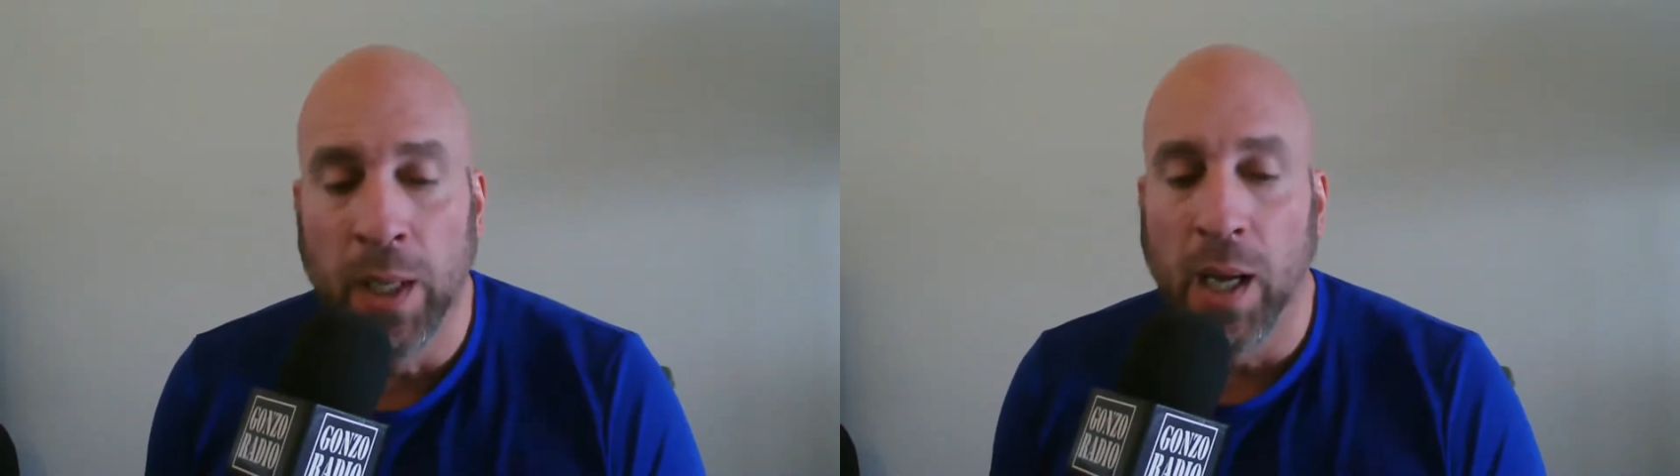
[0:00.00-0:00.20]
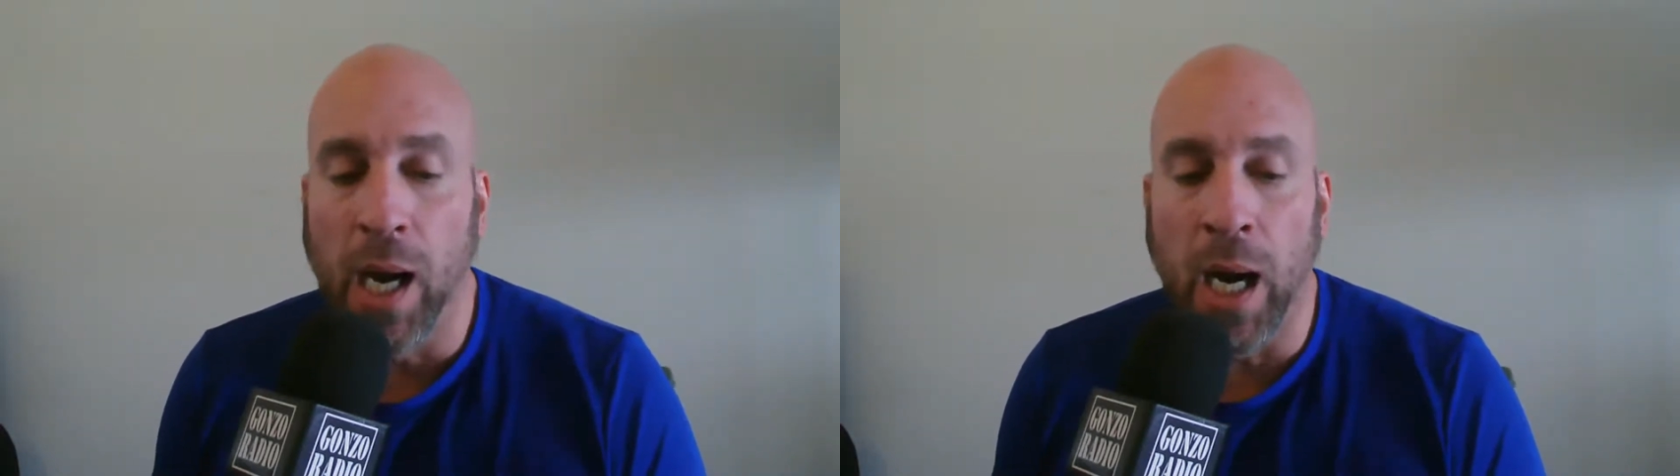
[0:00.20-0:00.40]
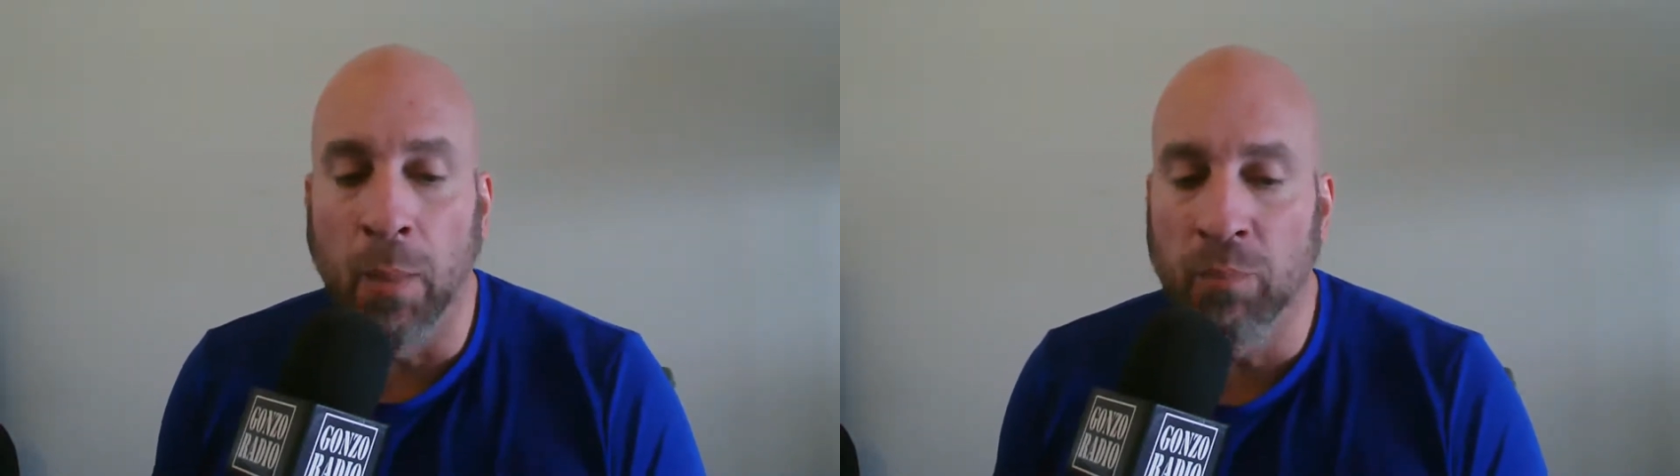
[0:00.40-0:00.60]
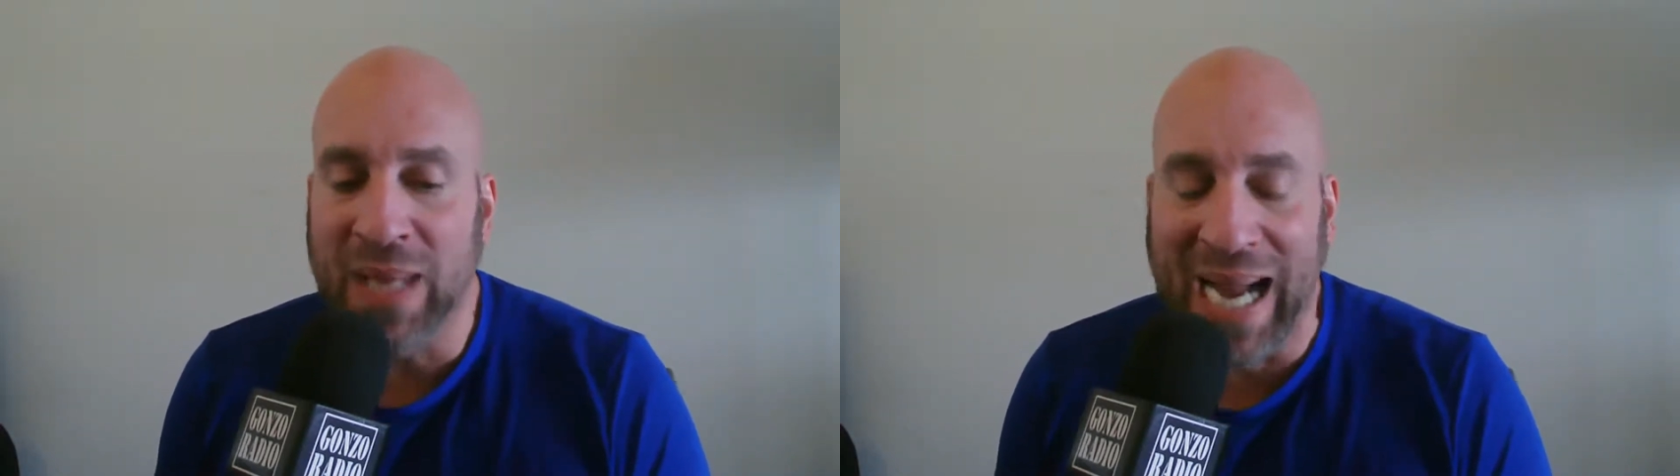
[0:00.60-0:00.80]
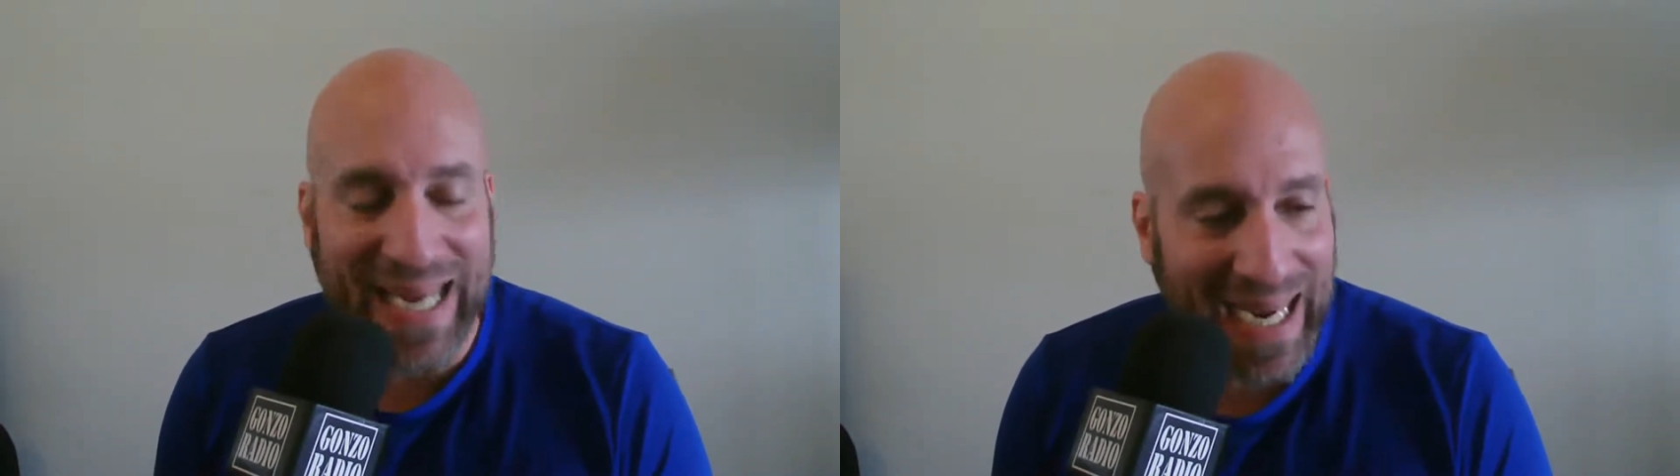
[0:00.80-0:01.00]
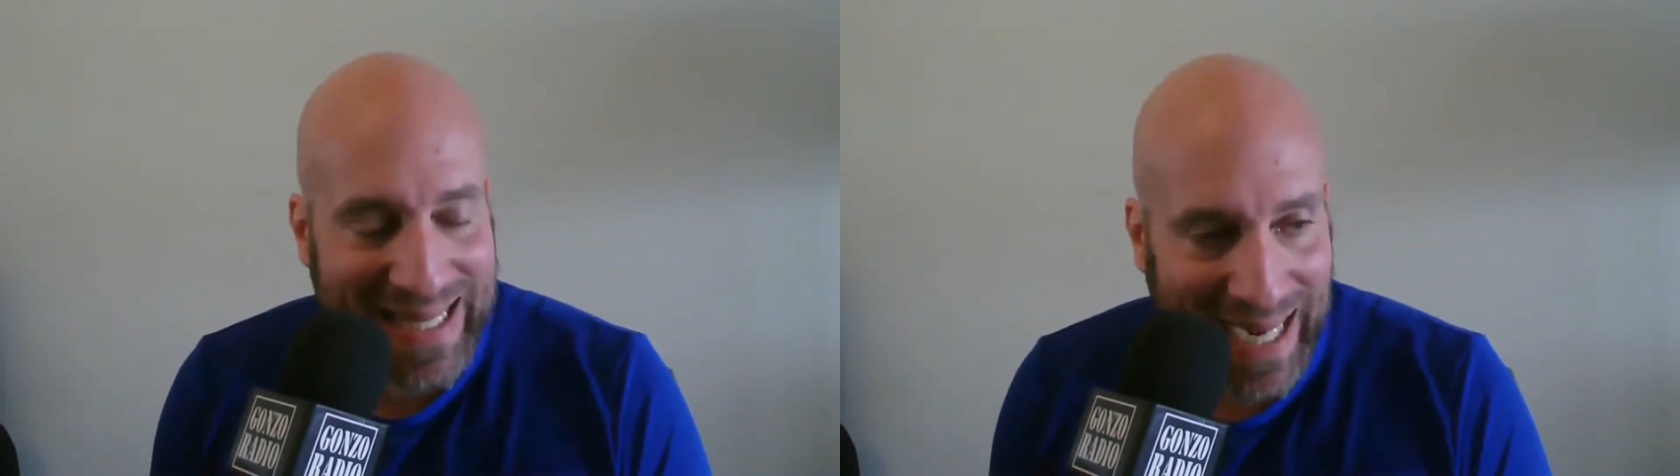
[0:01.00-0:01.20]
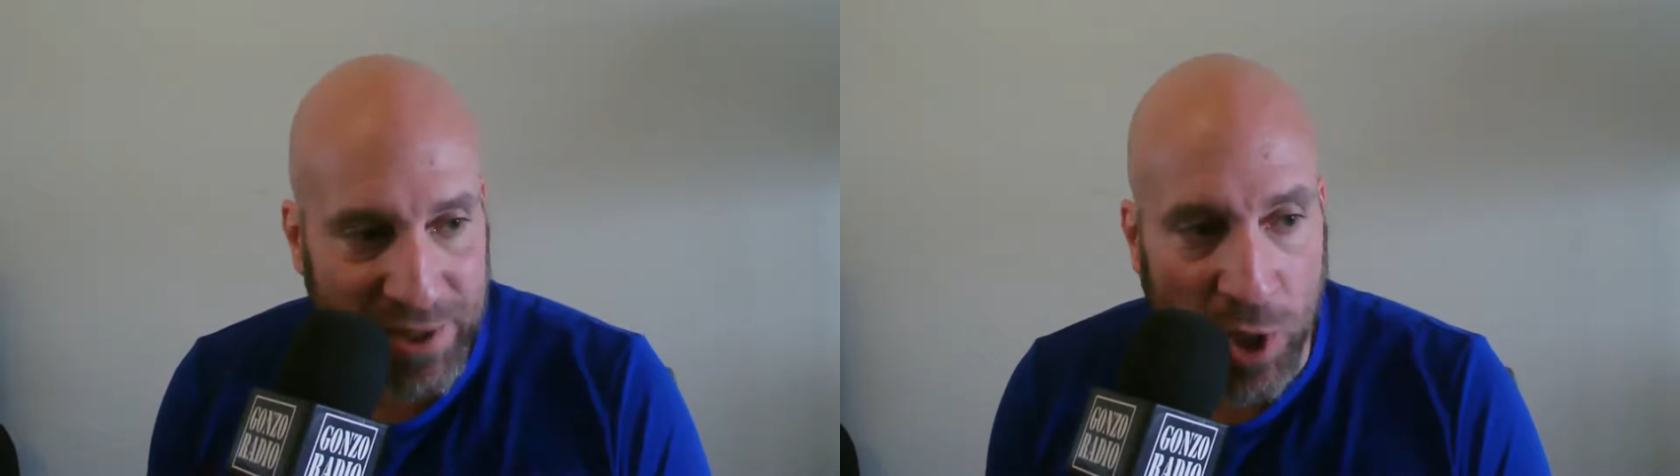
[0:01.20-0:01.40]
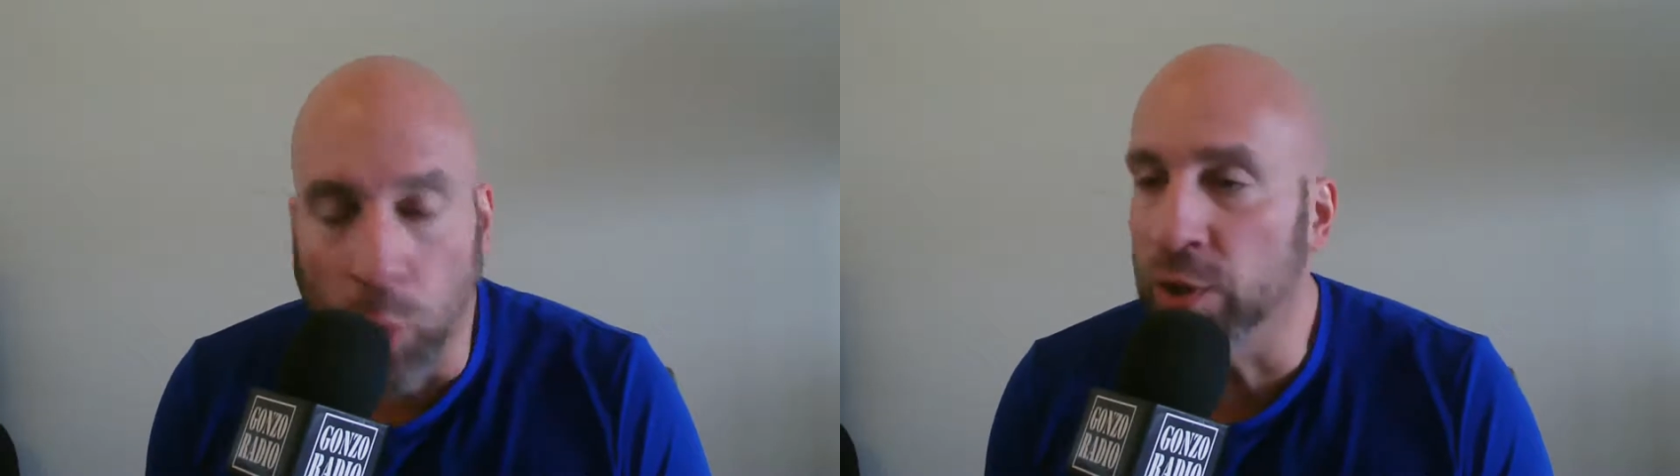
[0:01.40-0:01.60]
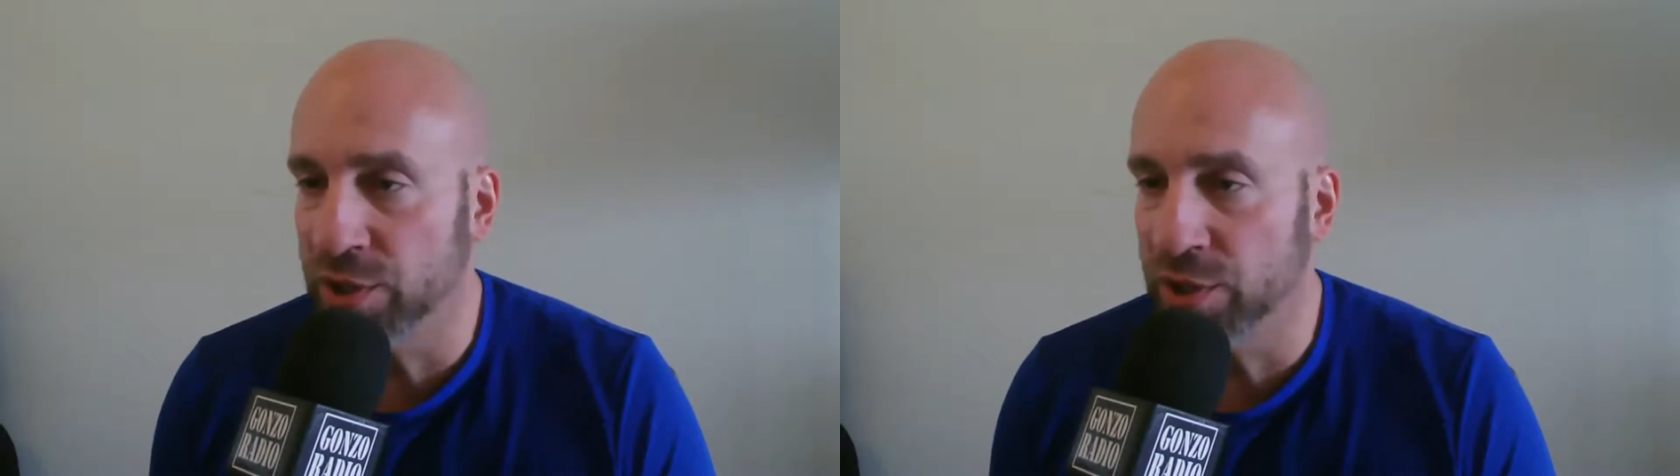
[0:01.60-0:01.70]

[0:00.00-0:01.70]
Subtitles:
I don't